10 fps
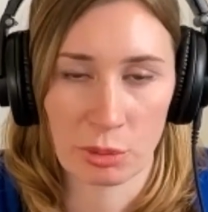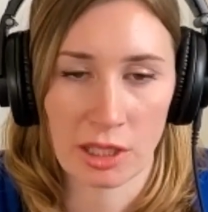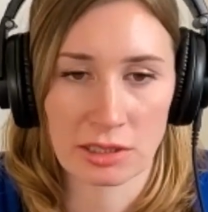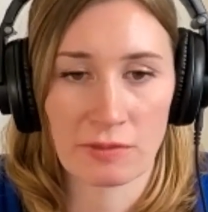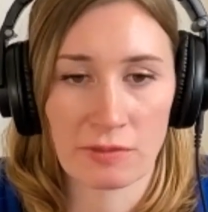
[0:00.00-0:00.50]

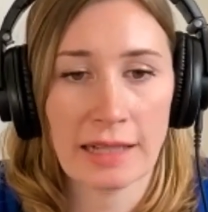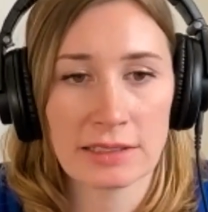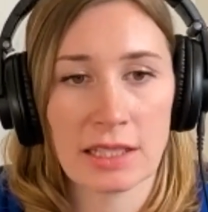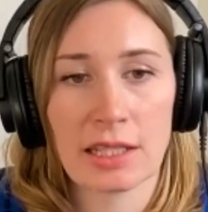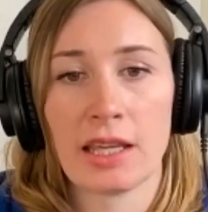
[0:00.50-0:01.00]
Because if
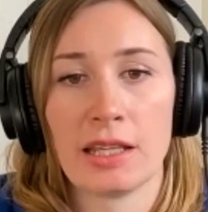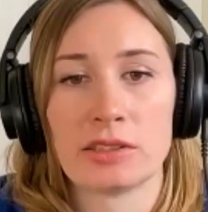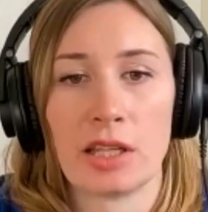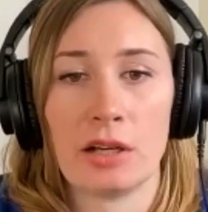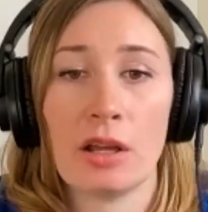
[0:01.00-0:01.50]
that's the case,
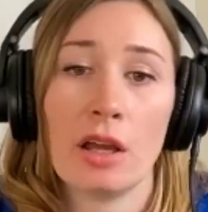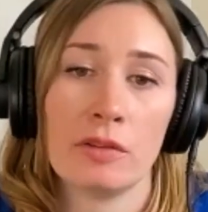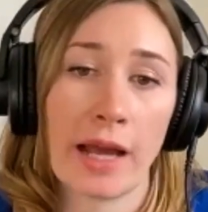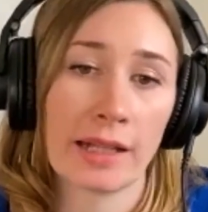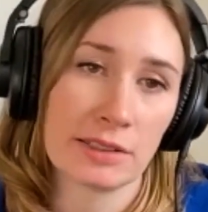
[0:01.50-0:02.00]
then
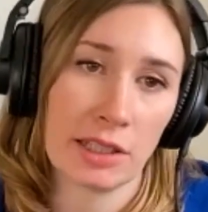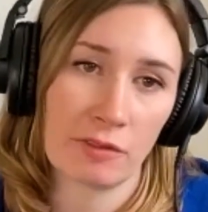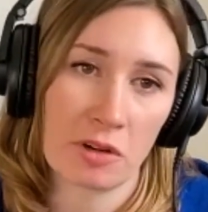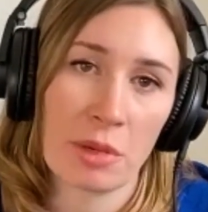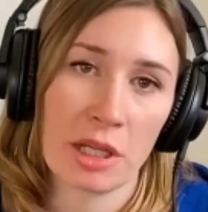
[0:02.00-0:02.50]
that's the
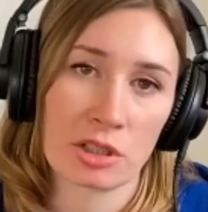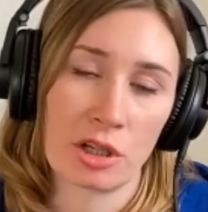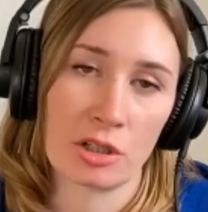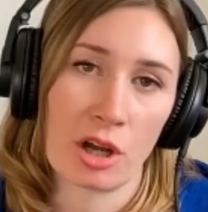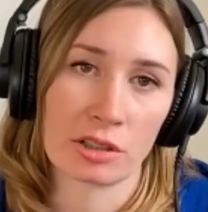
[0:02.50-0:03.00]
information
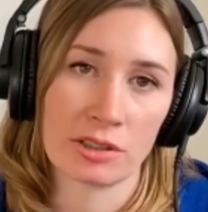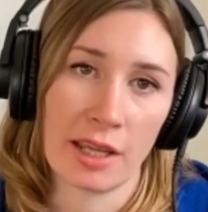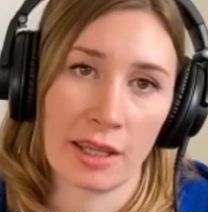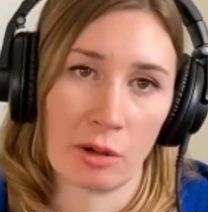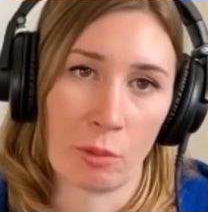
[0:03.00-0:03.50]
our dog's
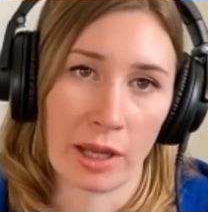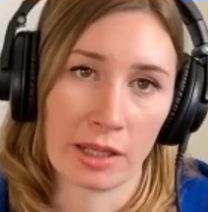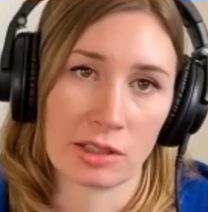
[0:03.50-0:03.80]
taking away.